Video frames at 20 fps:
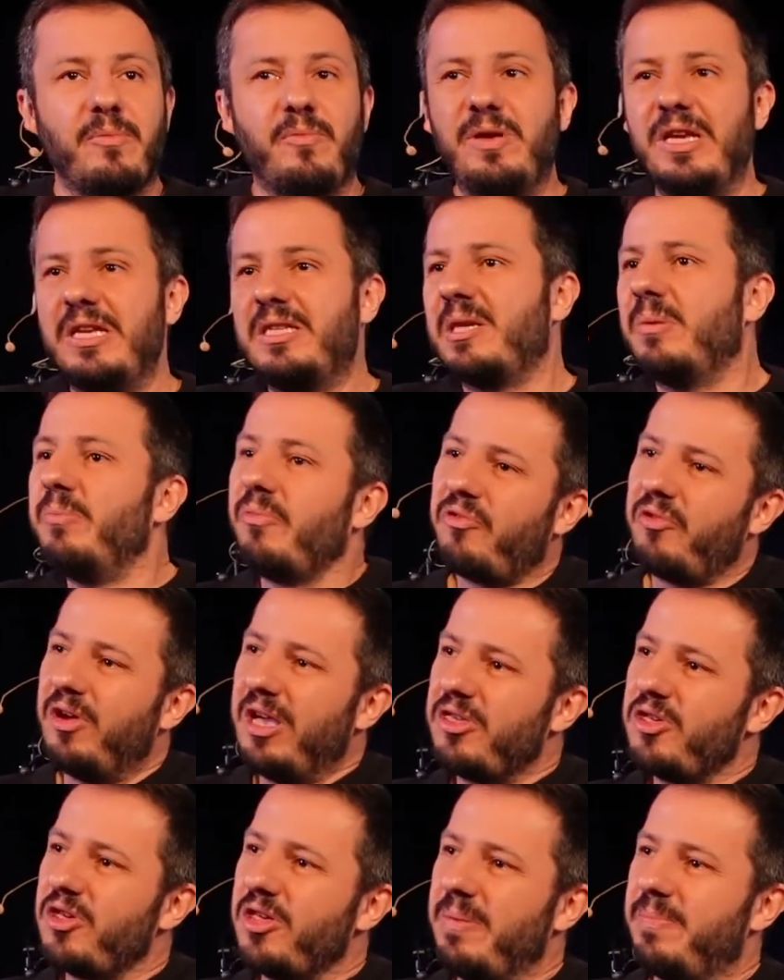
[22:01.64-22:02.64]
needs some
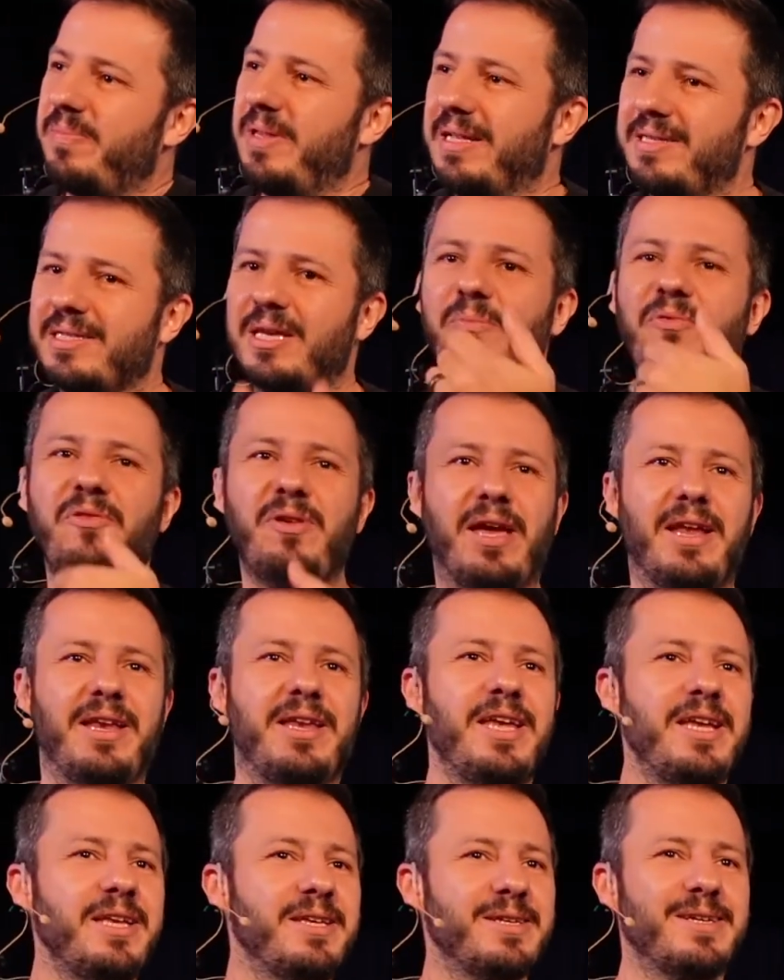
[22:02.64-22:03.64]
friendship. That's something I
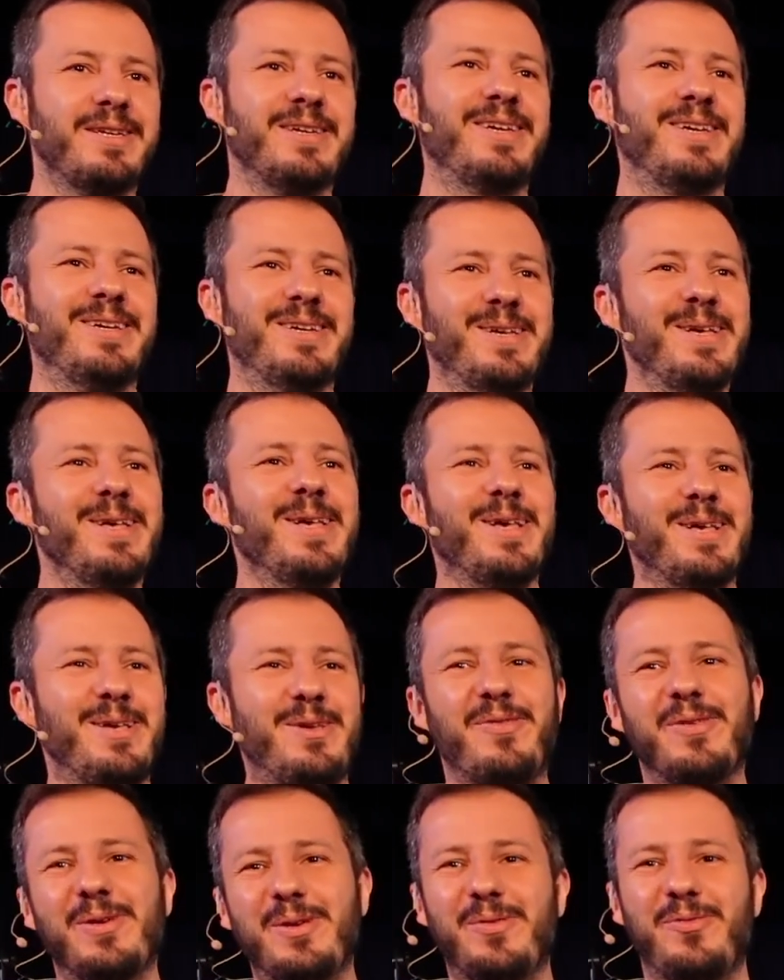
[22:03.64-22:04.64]
need.
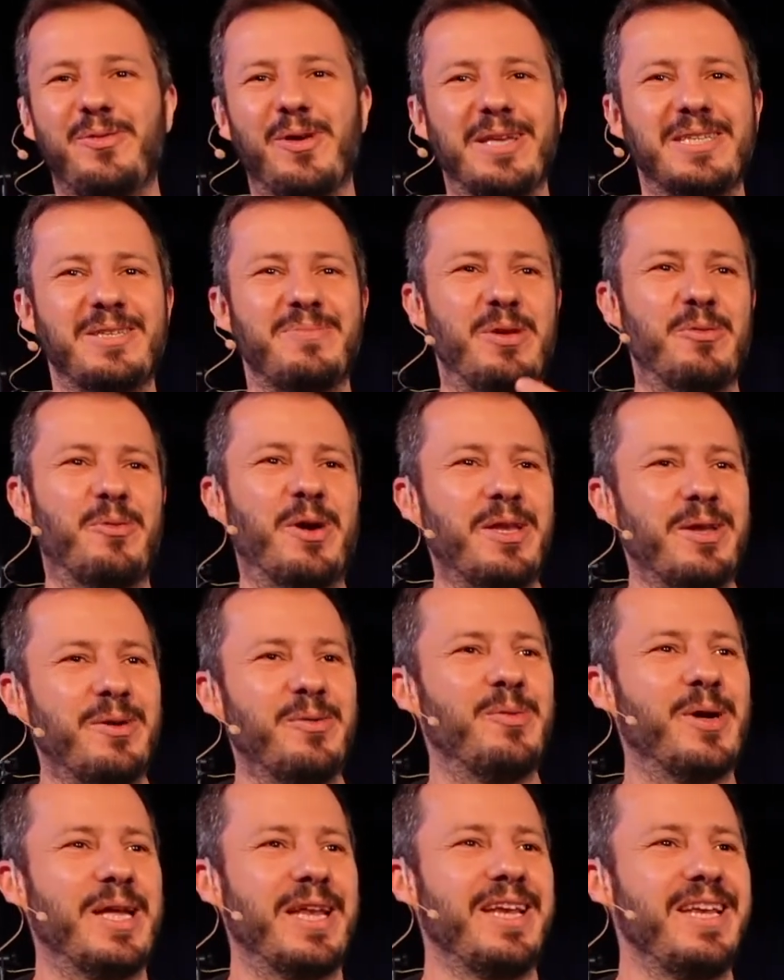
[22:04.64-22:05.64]
if you ask me
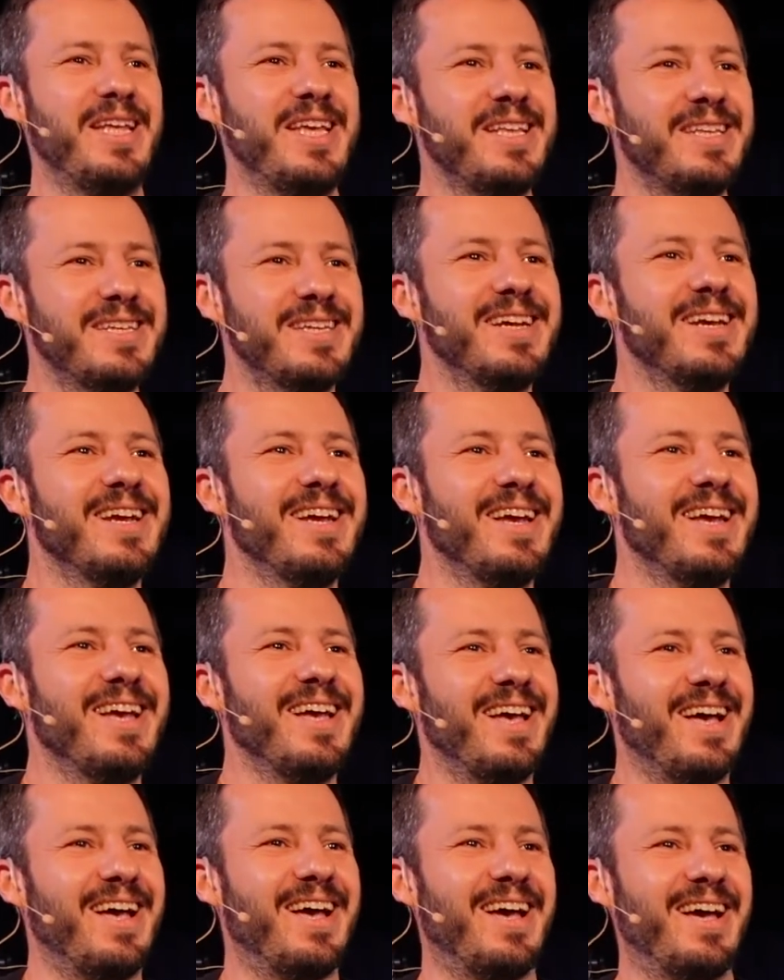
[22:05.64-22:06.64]
what I need,
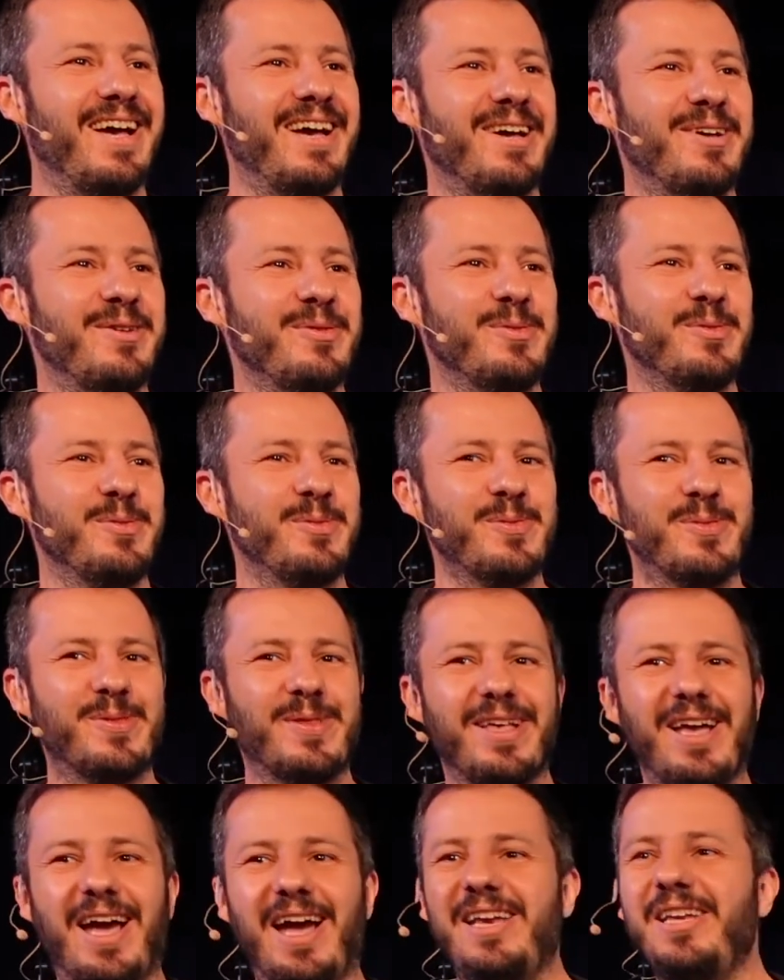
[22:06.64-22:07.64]
I
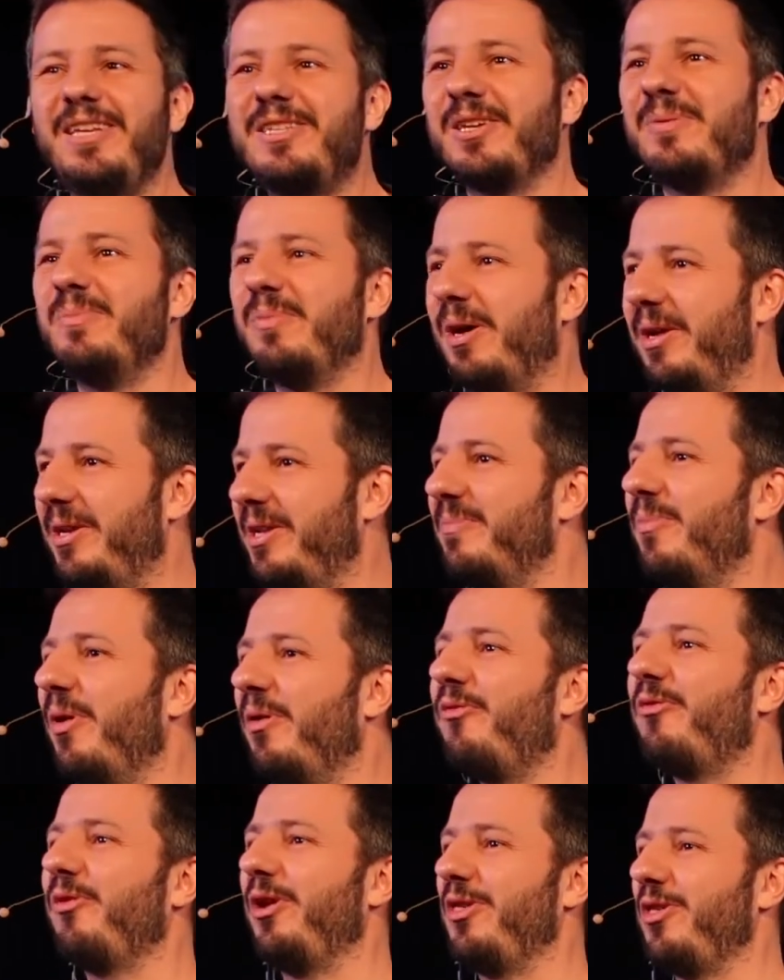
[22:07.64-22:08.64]
need more
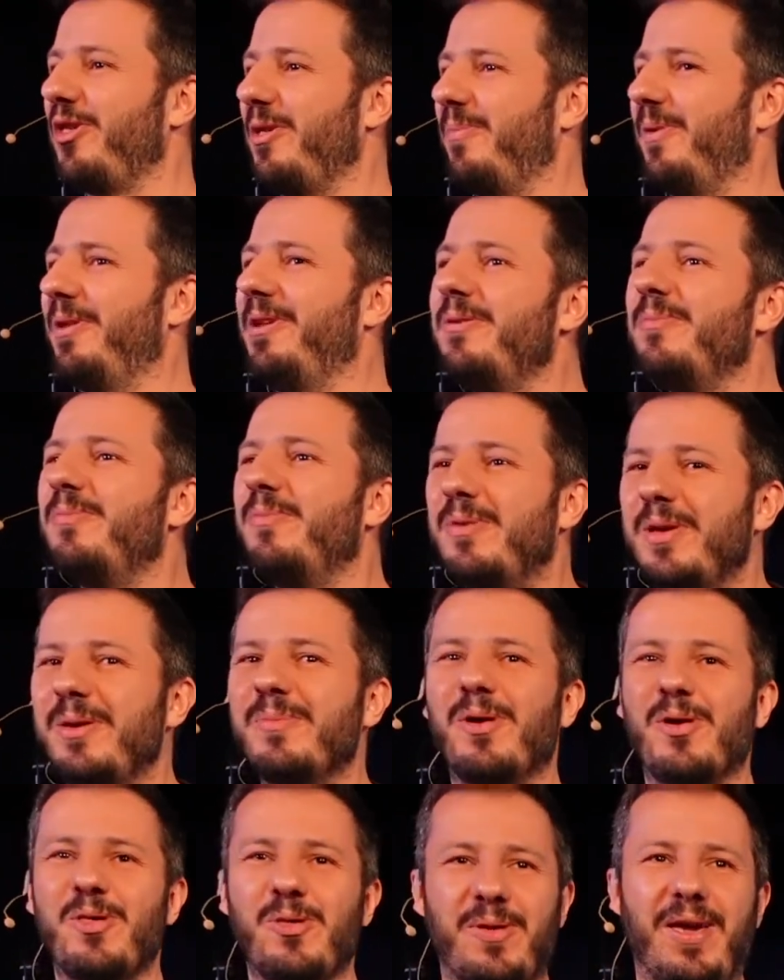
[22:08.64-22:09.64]
friendship, I need to be
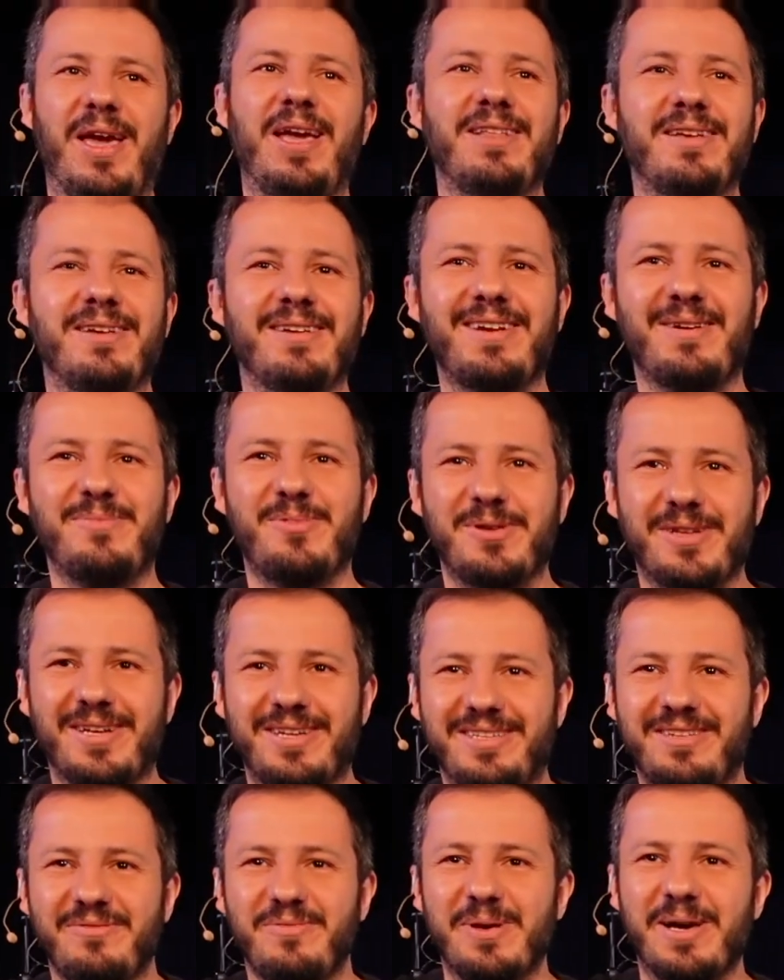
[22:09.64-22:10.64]
more together. Come on,
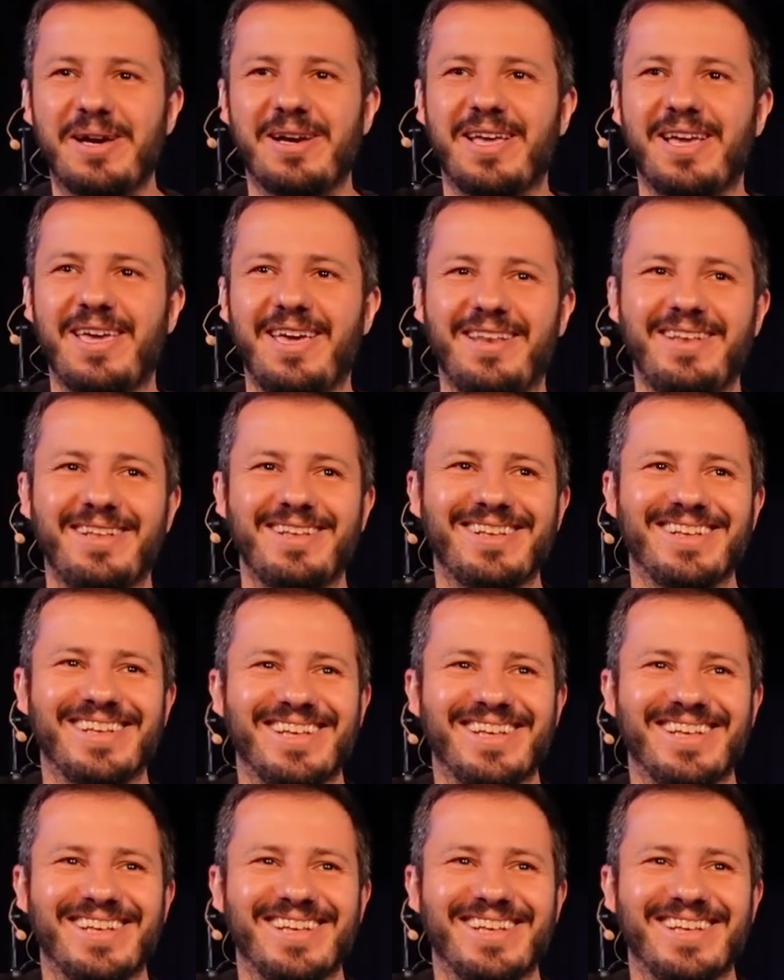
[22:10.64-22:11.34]
guys, give me a hug again.